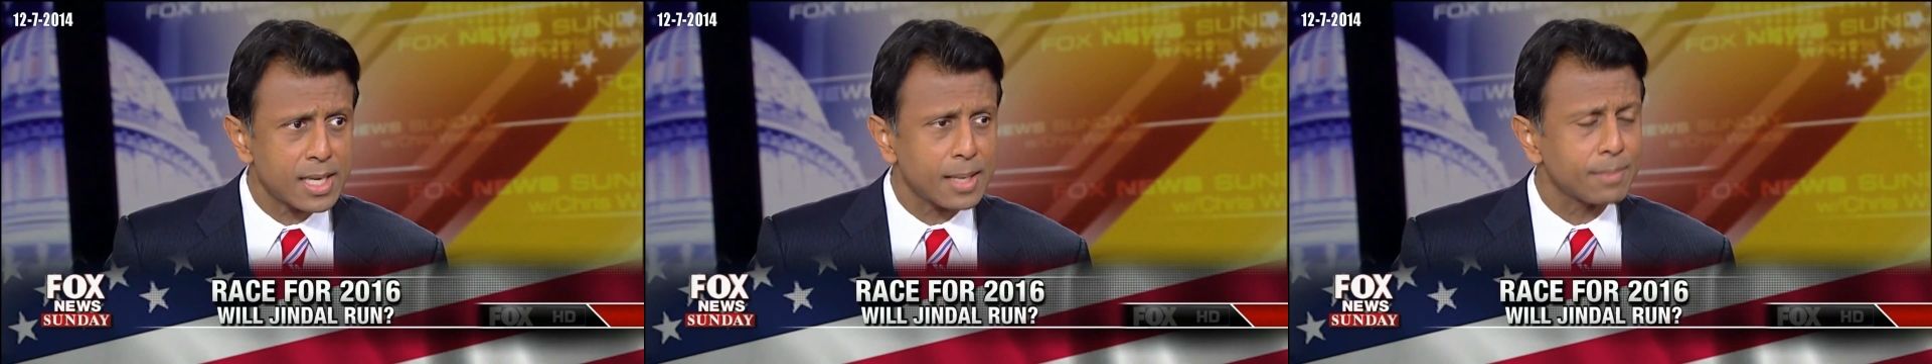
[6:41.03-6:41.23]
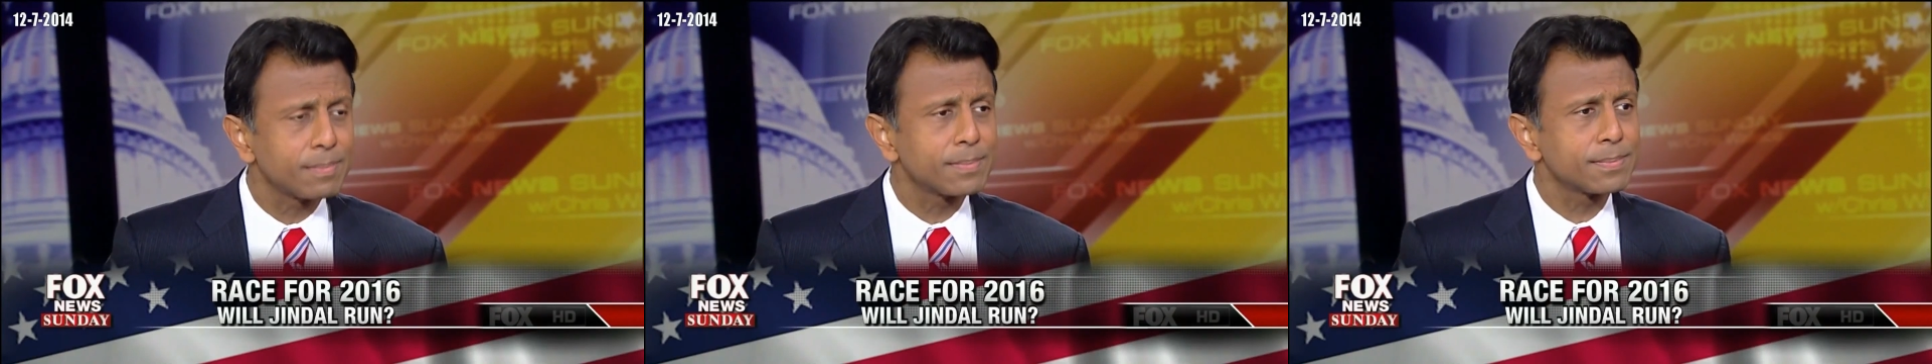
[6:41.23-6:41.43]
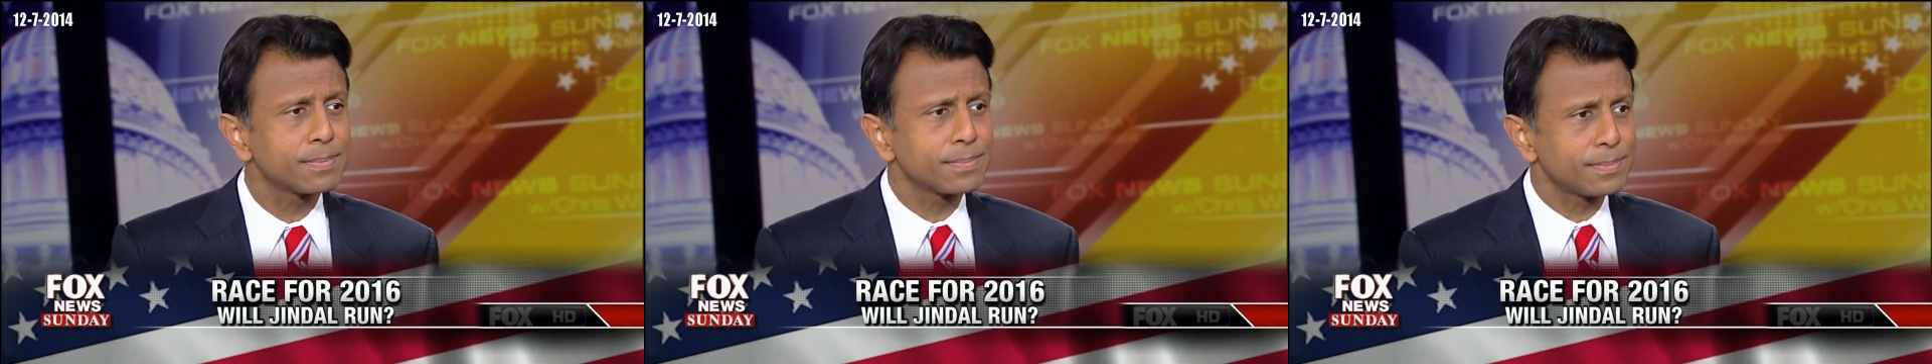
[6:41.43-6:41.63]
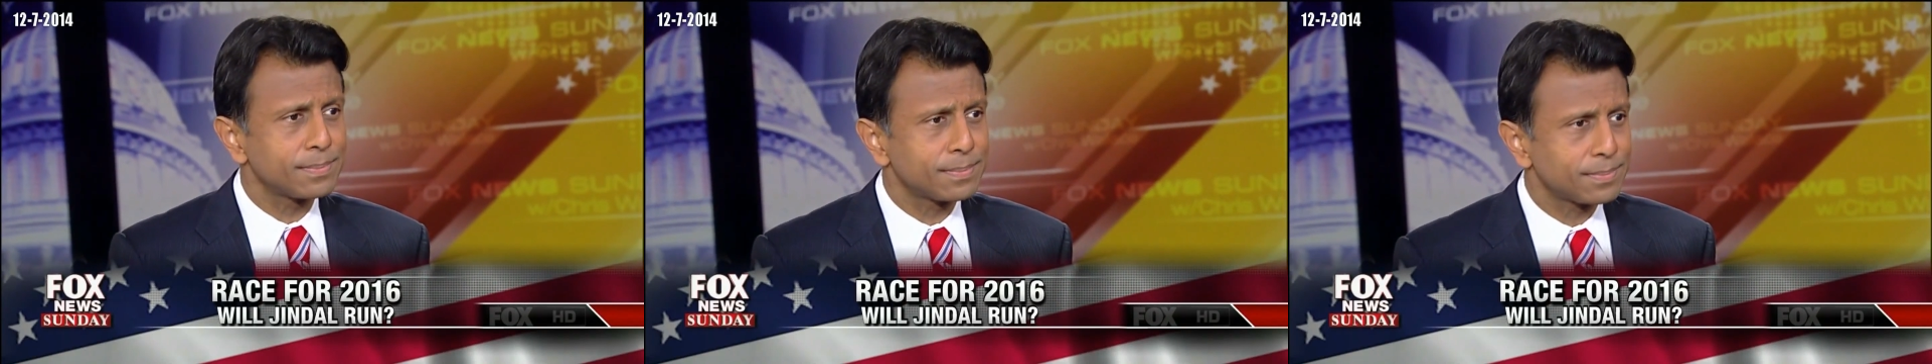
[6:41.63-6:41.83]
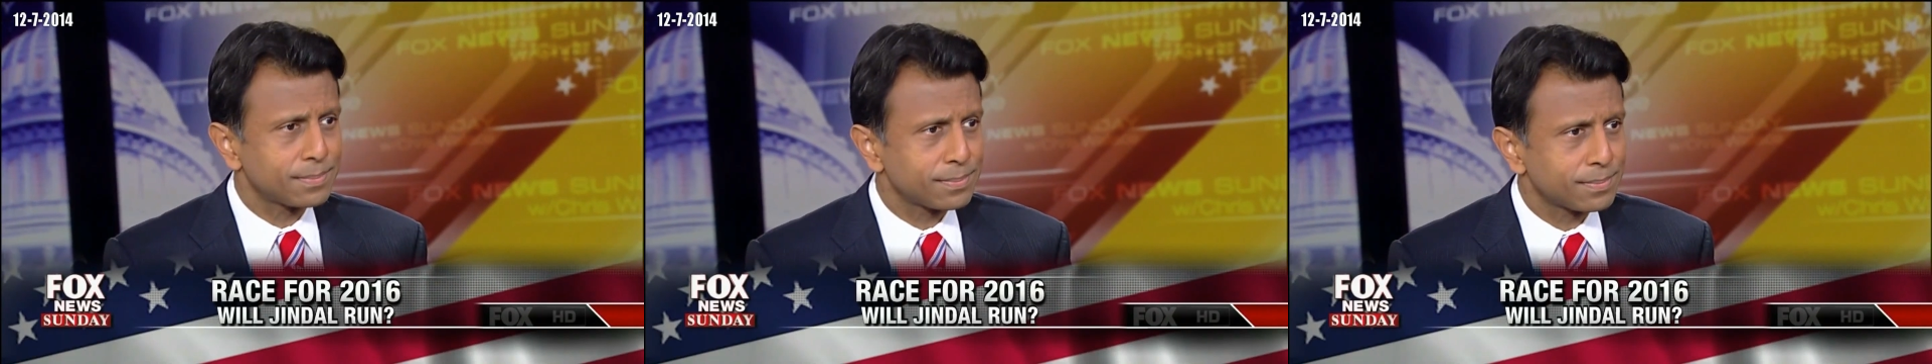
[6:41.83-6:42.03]
But
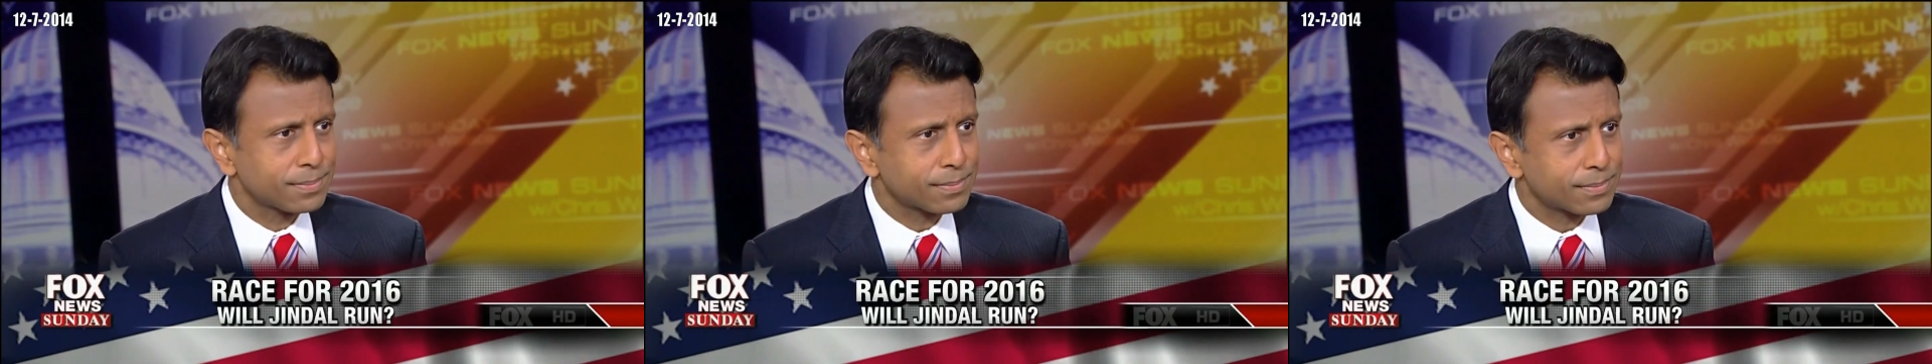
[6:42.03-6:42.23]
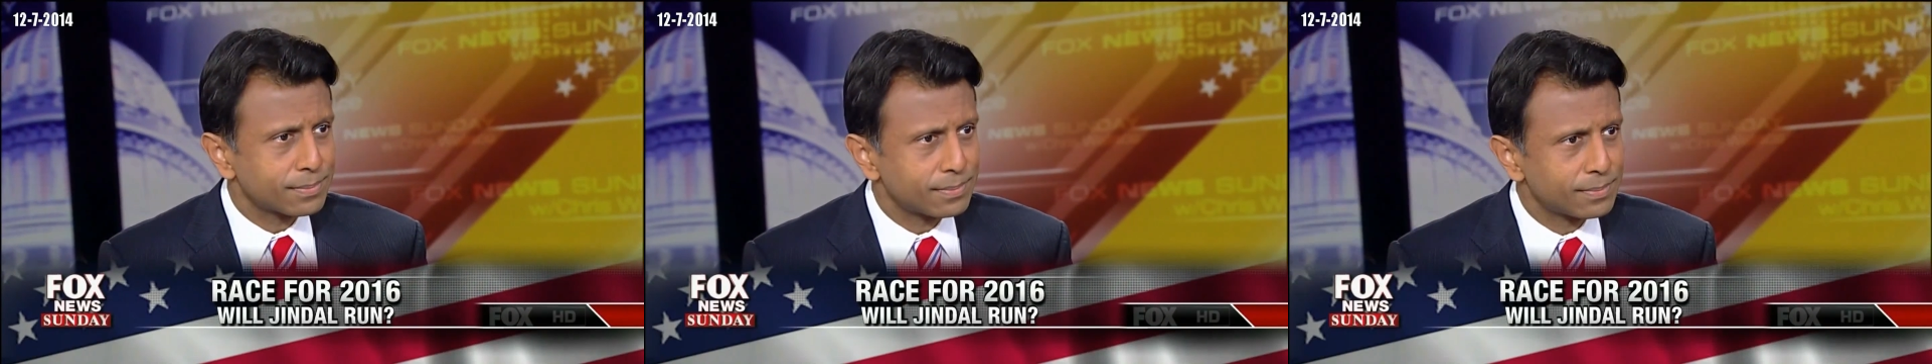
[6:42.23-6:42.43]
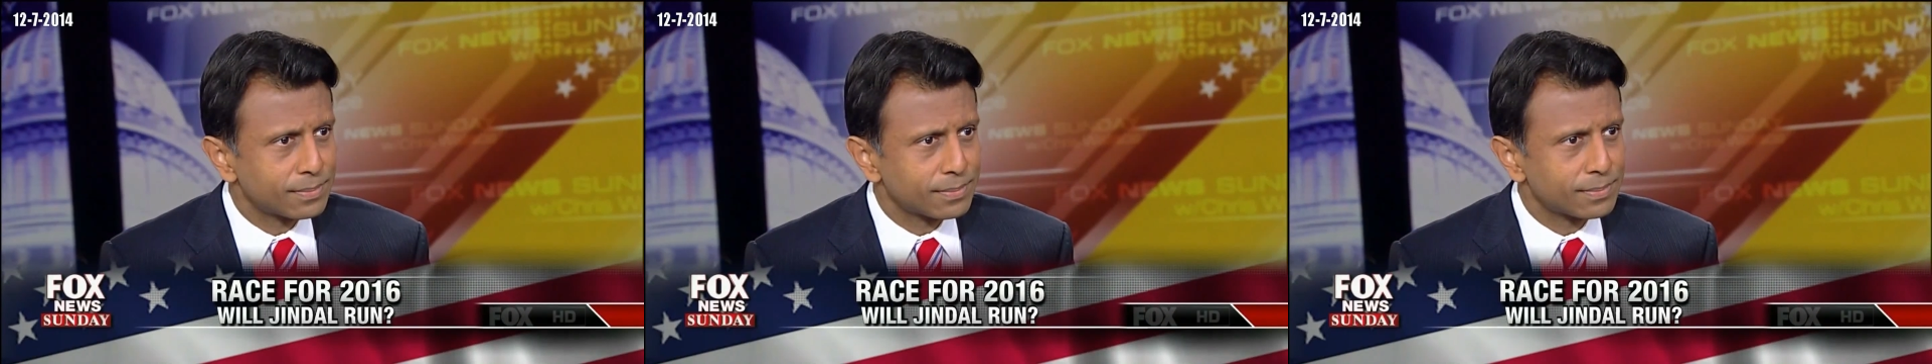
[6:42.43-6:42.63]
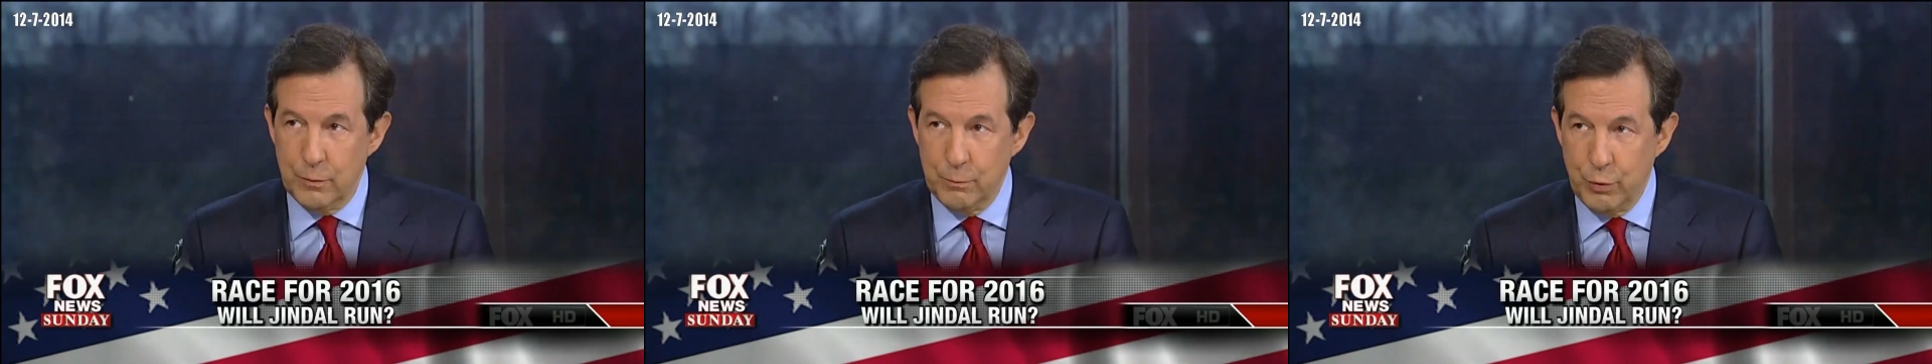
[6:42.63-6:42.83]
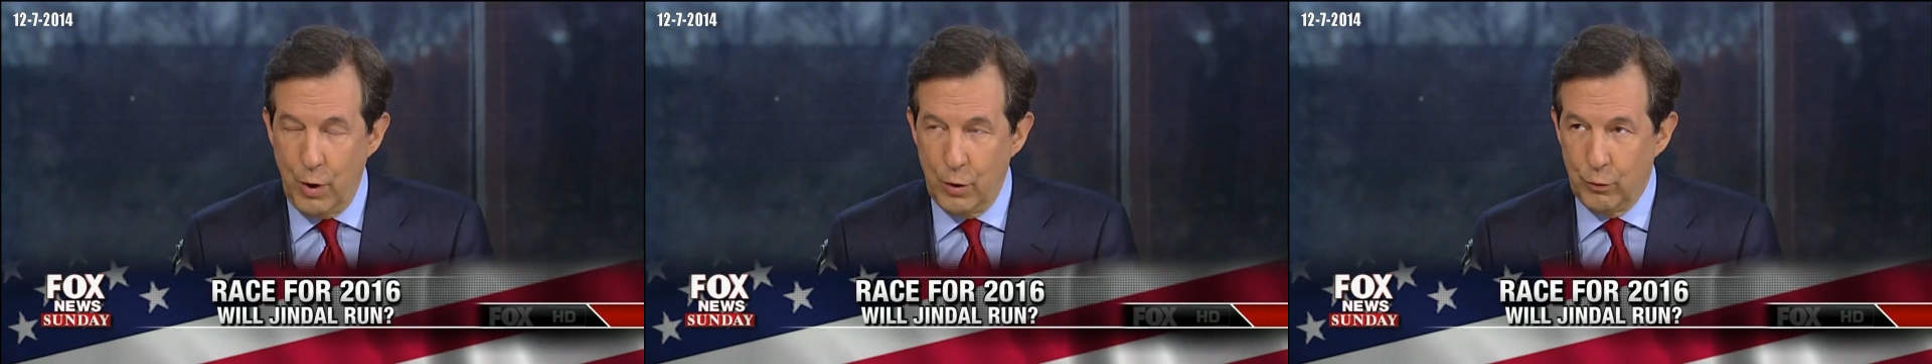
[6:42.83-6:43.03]
this is a bipartisan
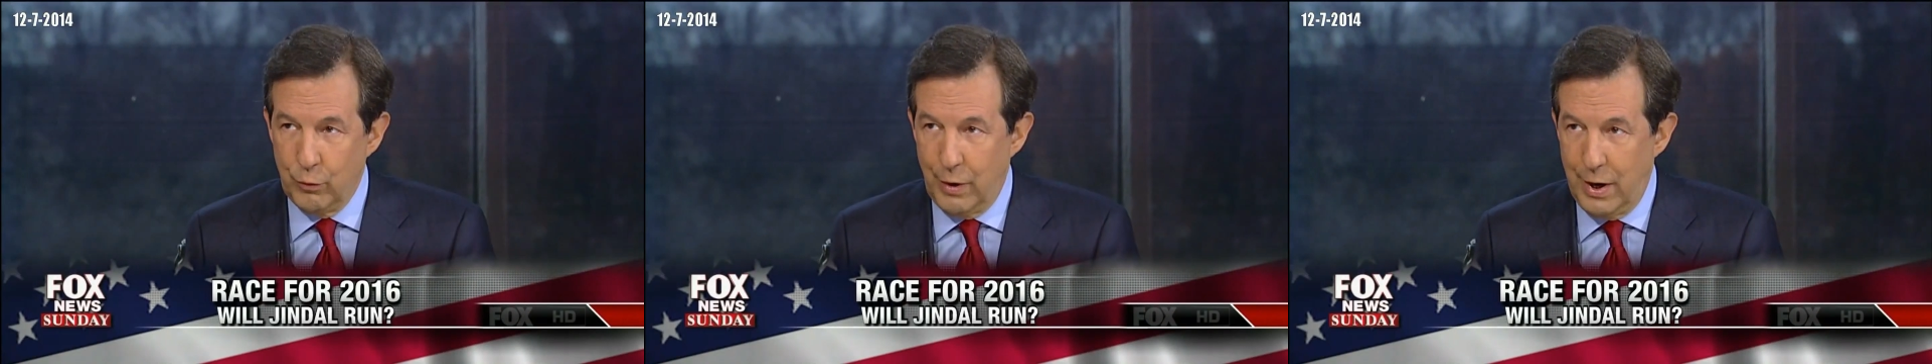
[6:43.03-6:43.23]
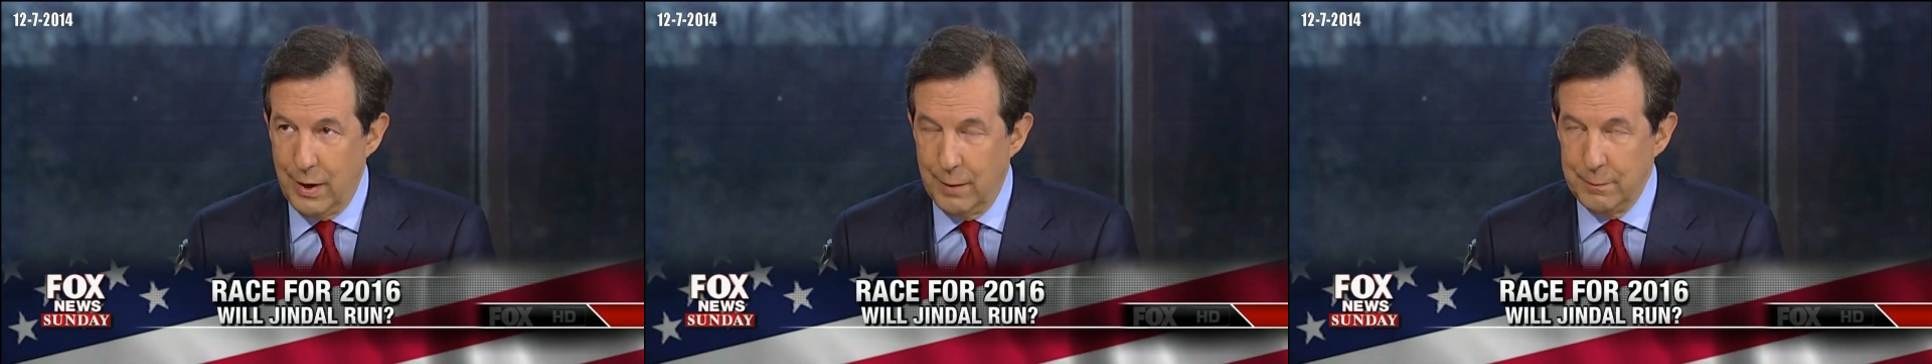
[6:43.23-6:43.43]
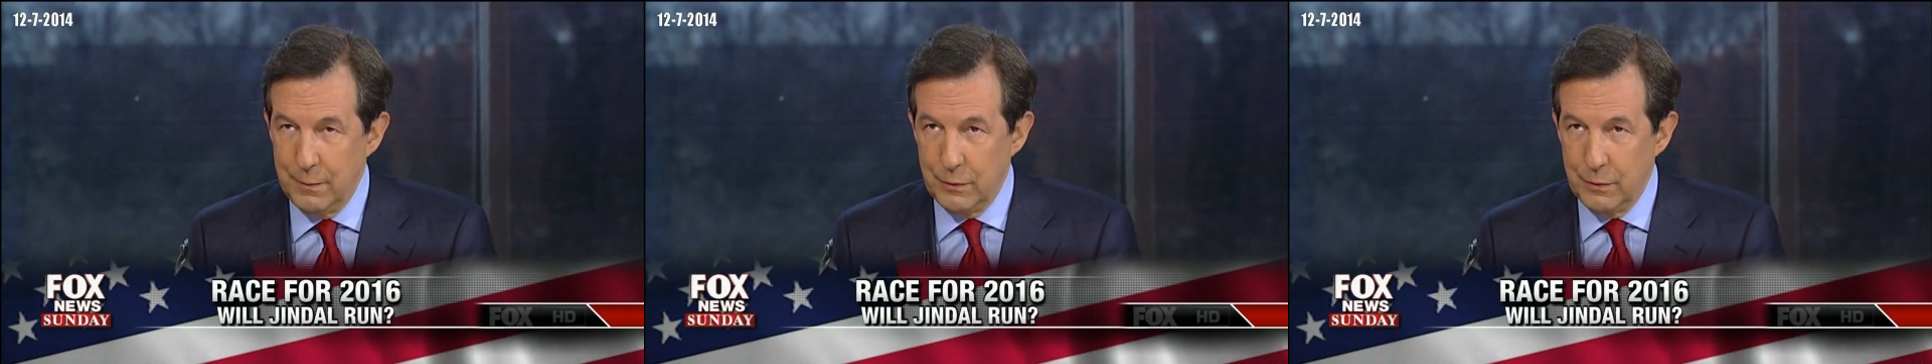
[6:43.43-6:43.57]
program